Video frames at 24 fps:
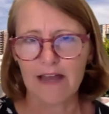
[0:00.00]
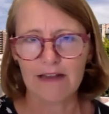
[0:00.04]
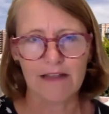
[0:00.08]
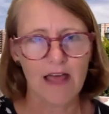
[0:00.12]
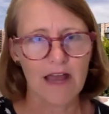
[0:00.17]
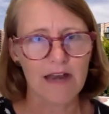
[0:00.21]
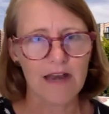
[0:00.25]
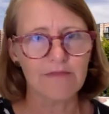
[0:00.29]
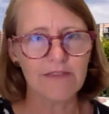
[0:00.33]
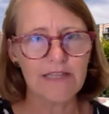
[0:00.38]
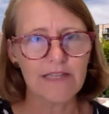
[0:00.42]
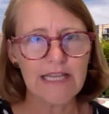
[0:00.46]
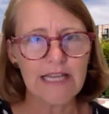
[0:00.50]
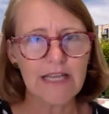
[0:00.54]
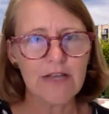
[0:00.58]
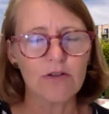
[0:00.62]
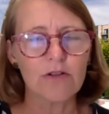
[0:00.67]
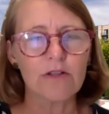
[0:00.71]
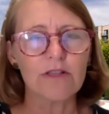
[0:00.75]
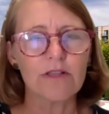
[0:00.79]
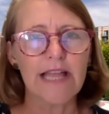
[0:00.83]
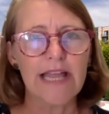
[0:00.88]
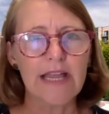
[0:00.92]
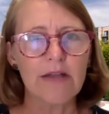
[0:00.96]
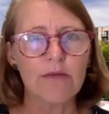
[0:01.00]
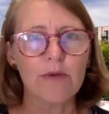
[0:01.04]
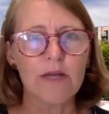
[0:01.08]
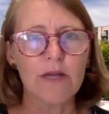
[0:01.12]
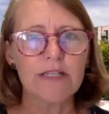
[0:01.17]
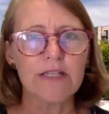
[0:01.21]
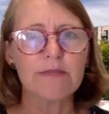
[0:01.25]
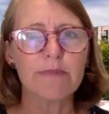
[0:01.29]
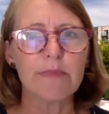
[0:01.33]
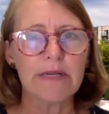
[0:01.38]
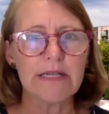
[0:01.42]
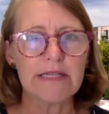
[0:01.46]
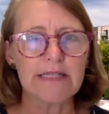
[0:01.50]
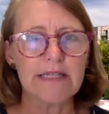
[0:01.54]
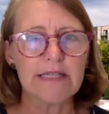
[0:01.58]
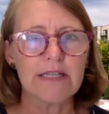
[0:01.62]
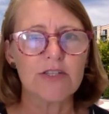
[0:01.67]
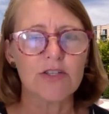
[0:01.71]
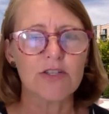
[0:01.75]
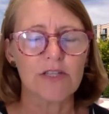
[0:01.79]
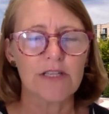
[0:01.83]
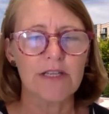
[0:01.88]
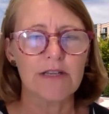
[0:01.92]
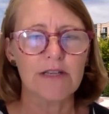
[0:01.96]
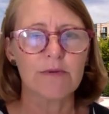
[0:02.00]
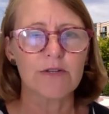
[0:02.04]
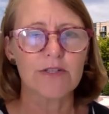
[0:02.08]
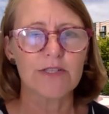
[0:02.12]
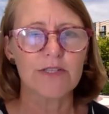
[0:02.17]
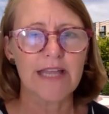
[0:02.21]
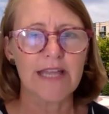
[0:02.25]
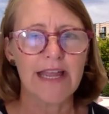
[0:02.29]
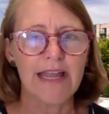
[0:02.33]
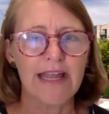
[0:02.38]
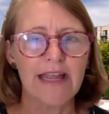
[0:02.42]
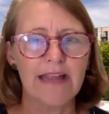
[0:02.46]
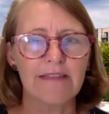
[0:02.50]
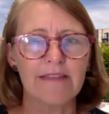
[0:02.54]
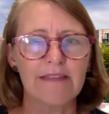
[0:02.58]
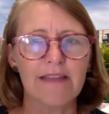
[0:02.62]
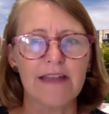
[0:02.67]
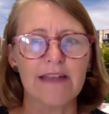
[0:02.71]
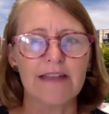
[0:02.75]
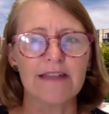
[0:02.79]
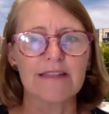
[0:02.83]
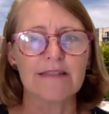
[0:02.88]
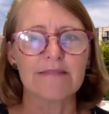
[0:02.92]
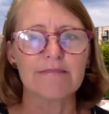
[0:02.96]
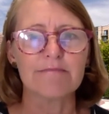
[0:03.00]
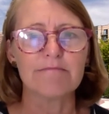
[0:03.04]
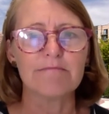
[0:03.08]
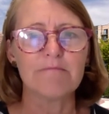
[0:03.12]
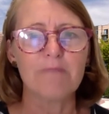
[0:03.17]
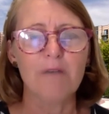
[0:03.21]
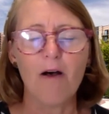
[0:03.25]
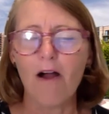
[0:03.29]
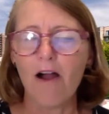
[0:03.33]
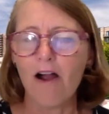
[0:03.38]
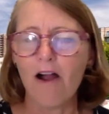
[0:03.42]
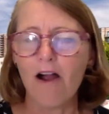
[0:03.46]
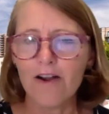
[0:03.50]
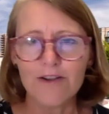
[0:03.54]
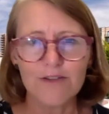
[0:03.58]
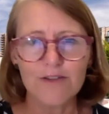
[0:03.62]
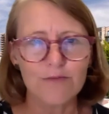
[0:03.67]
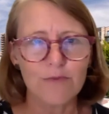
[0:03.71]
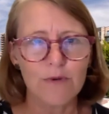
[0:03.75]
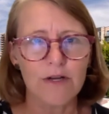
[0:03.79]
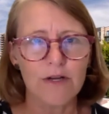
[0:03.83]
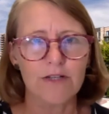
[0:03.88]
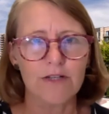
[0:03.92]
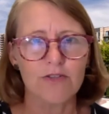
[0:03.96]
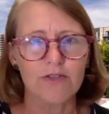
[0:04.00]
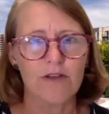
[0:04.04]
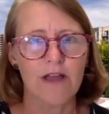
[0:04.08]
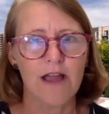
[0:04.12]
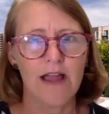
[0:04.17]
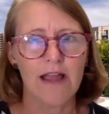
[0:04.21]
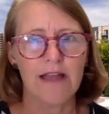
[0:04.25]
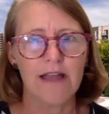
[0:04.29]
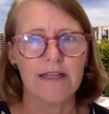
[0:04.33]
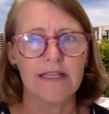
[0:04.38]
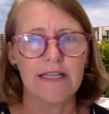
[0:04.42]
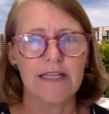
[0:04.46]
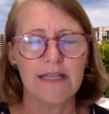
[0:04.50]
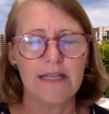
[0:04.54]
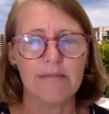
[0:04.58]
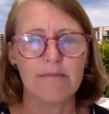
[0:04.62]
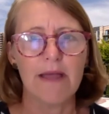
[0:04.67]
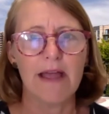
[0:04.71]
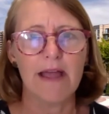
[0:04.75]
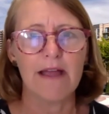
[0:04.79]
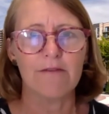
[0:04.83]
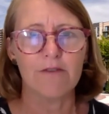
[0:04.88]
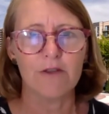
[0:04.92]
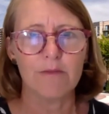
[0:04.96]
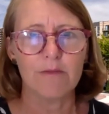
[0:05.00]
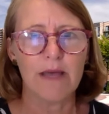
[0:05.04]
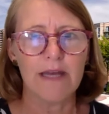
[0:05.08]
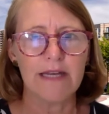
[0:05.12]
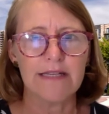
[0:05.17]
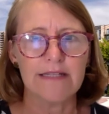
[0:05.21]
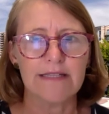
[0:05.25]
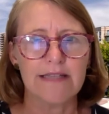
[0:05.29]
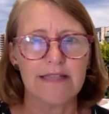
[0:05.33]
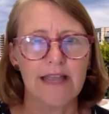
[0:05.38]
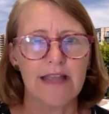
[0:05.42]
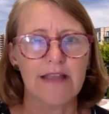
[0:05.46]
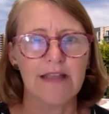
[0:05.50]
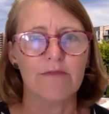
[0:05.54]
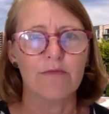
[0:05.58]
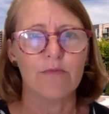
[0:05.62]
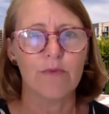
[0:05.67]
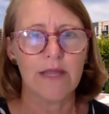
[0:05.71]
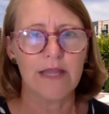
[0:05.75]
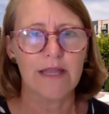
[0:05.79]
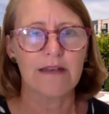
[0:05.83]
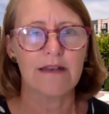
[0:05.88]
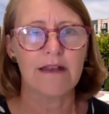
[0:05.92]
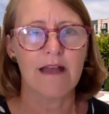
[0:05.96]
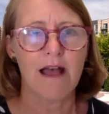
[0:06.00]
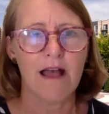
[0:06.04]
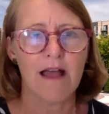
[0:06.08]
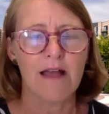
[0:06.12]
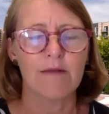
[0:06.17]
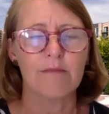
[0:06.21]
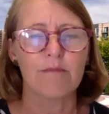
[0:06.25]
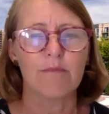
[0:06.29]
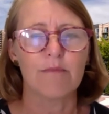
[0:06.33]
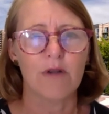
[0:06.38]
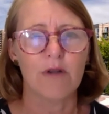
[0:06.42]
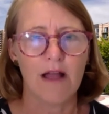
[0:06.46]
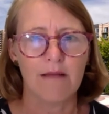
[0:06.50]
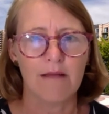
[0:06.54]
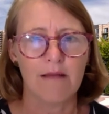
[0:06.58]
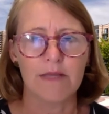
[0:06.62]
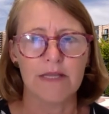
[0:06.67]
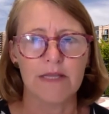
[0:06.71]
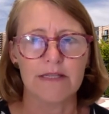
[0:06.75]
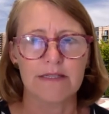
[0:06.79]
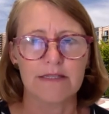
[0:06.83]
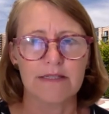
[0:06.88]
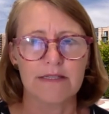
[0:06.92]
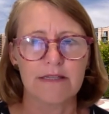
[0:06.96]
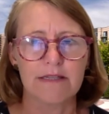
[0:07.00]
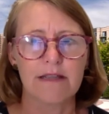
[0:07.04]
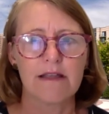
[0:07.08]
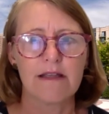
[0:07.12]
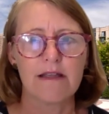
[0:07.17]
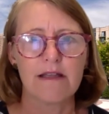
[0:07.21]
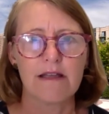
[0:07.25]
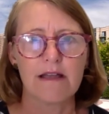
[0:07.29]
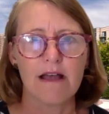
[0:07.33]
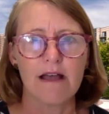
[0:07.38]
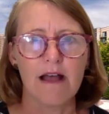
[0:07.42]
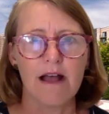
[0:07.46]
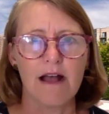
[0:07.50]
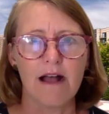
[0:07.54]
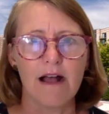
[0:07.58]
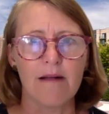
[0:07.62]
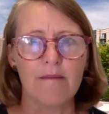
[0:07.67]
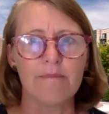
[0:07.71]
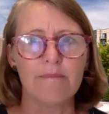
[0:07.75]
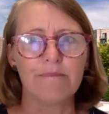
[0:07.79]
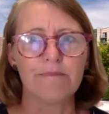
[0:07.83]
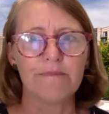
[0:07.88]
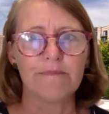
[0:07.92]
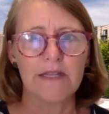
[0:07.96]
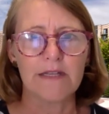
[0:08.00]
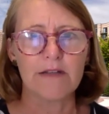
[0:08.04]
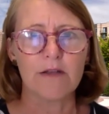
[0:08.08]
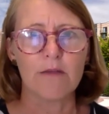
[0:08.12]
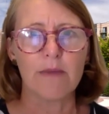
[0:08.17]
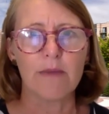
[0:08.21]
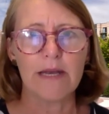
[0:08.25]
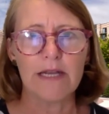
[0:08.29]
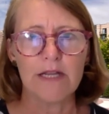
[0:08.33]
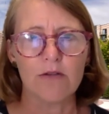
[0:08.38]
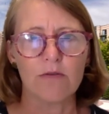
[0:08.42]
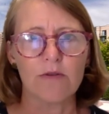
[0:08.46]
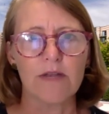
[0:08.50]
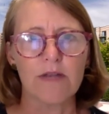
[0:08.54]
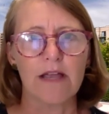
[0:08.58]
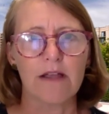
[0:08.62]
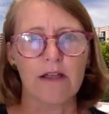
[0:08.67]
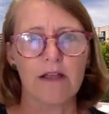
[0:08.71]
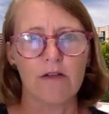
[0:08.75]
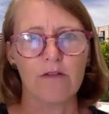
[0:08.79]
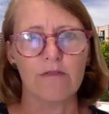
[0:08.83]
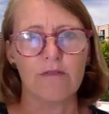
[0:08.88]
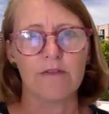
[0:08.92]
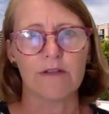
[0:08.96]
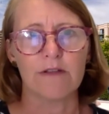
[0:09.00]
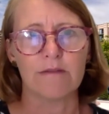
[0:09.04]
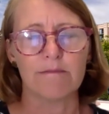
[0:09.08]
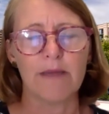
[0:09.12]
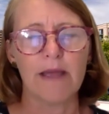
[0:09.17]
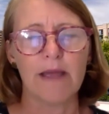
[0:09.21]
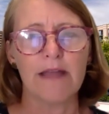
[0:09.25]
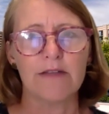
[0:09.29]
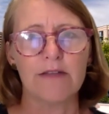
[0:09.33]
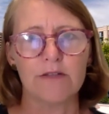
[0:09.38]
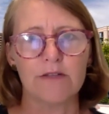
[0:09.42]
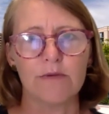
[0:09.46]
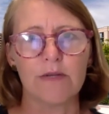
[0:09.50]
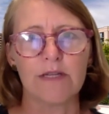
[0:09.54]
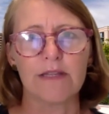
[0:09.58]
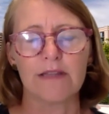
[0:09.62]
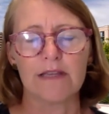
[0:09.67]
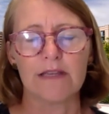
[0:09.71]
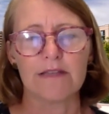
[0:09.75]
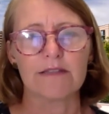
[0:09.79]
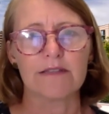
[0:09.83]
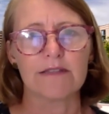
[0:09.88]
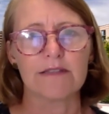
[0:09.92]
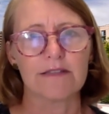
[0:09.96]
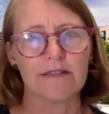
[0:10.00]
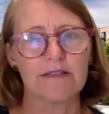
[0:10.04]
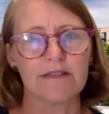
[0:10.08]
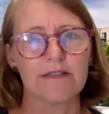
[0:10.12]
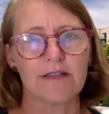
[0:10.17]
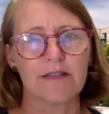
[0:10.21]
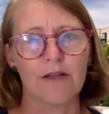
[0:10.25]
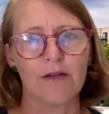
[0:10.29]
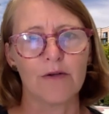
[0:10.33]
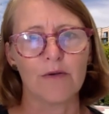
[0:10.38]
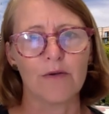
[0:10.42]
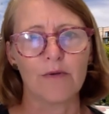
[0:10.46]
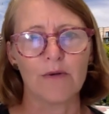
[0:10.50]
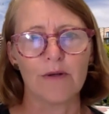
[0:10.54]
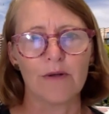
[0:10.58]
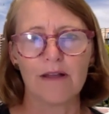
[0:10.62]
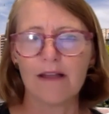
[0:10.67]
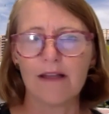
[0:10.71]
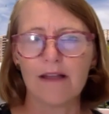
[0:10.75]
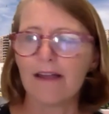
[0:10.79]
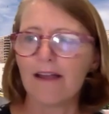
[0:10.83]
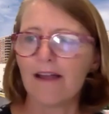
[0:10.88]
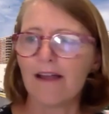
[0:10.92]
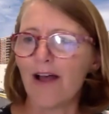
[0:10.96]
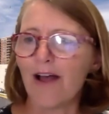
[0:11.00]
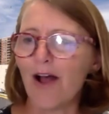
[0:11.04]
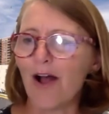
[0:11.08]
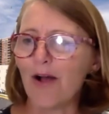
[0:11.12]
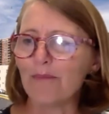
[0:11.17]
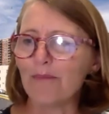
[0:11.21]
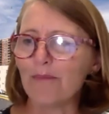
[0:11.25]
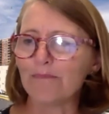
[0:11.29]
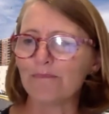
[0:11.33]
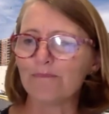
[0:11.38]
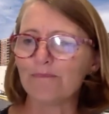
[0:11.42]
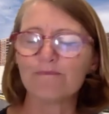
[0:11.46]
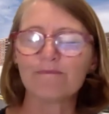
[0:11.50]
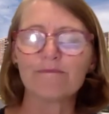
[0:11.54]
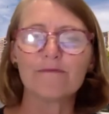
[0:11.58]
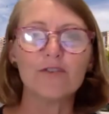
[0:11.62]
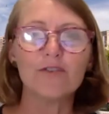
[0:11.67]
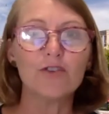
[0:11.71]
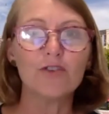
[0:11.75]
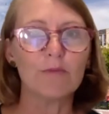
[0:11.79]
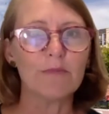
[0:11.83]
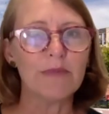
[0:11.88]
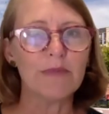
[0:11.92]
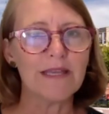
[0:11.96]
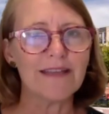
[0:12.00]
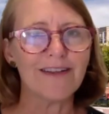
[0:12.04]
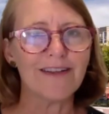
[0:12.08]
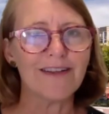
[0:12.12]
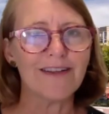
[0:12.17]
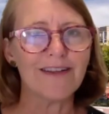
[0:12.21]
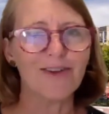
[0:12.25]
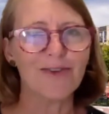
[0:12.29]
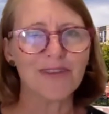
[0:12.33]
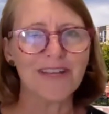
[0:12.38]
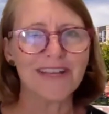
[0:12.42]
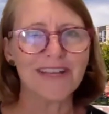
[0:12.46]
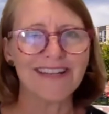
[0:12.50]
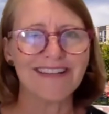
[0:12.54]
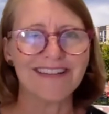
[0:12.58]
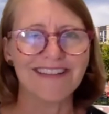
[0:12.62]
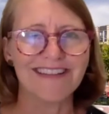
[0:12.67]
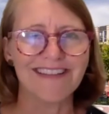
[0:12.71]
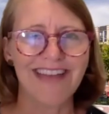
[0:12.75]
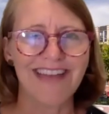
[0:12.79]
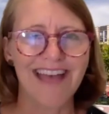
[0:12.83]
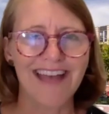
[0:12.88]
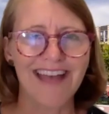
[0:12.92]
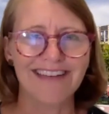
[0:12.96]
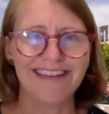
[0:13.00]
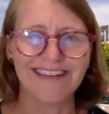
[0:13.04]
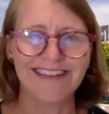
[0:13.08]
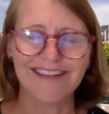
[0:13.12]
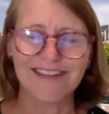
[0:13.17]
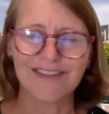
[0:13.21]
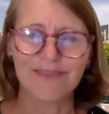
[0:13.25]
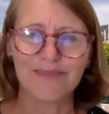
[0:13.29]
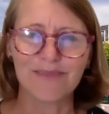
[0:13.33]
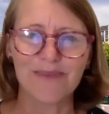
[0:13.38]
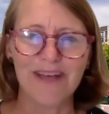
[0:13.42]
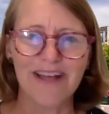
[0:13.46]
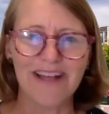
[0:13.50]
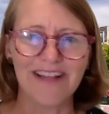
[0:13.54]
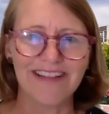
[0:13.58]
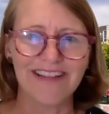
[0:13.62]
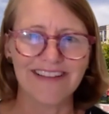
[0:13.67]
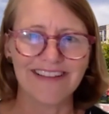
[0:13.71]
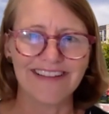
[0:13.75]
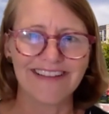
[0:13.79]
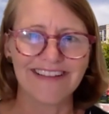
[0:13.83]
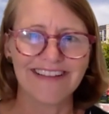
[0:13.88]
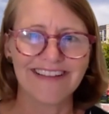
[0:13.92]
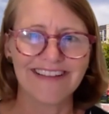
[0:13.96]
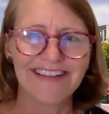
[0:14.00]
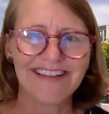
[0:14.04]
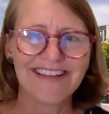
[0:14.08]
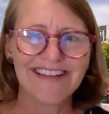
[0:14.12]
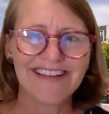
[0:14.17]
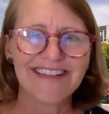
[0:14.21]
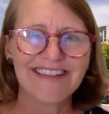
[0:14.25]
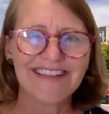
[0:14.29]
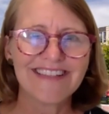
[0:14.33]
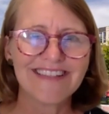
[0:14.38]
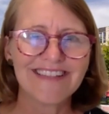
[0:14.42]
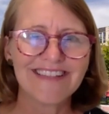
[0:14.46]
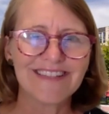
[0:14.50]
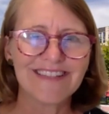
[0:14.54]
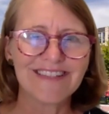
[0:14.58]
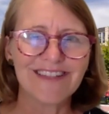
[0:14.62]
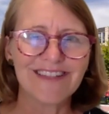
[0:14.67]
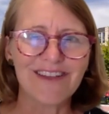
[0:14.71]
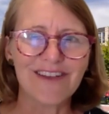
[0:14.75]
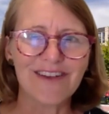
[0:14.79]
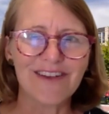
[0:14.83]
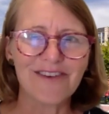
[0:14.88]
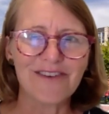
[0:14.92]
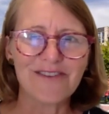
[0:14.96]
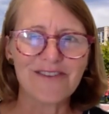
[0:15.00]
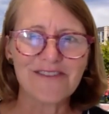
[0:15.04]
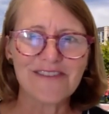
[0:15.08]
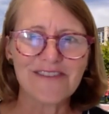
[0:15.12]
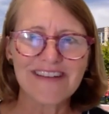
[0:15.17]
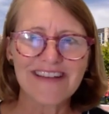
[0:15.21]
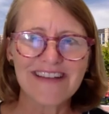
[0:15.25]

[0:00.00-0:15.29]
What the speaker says: a lot of legal language, but essentially we're saying that as hard as we're going to try to keep everybody safe, we cannot promise that nobody will get COVID by doing this. So we'll be agreeing to that as well. So